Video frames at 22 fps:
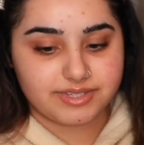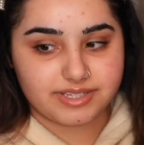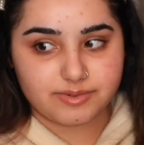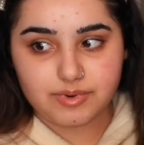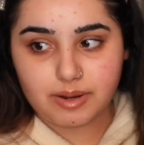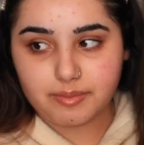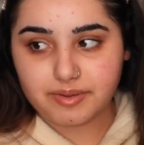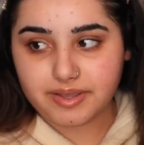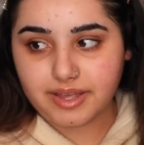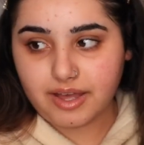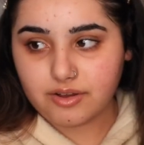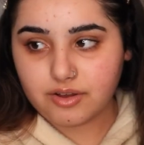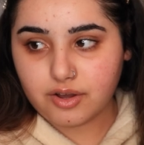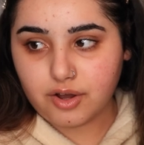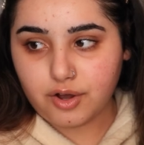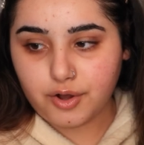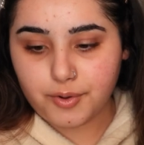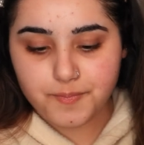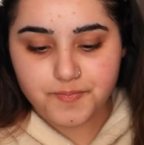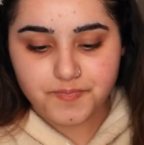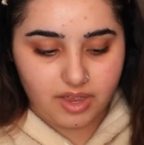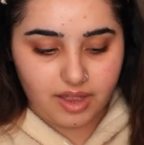rubbing
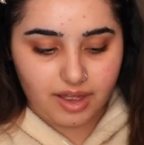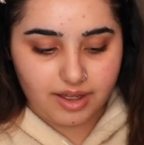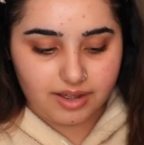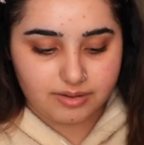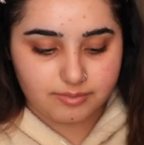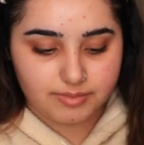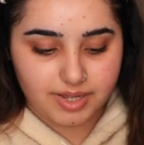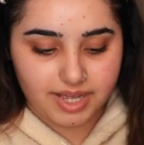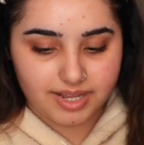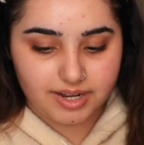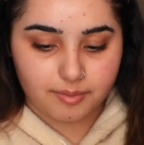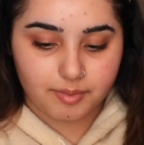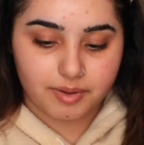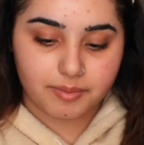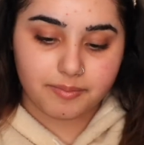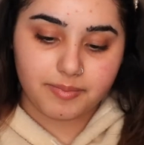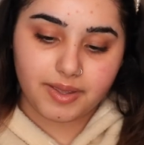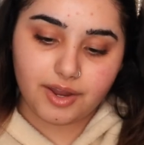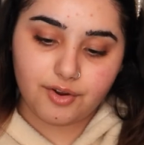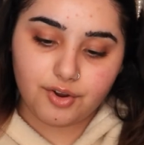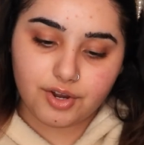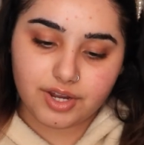alcohol. And I'm
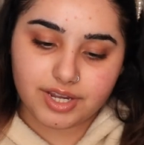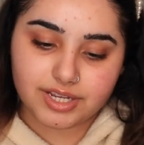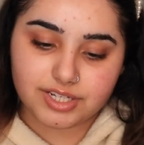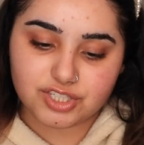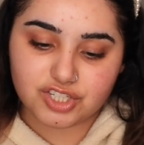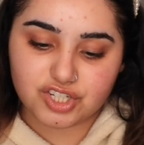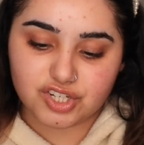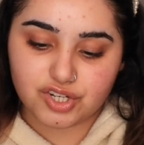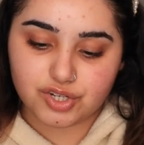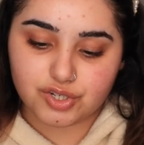comparing it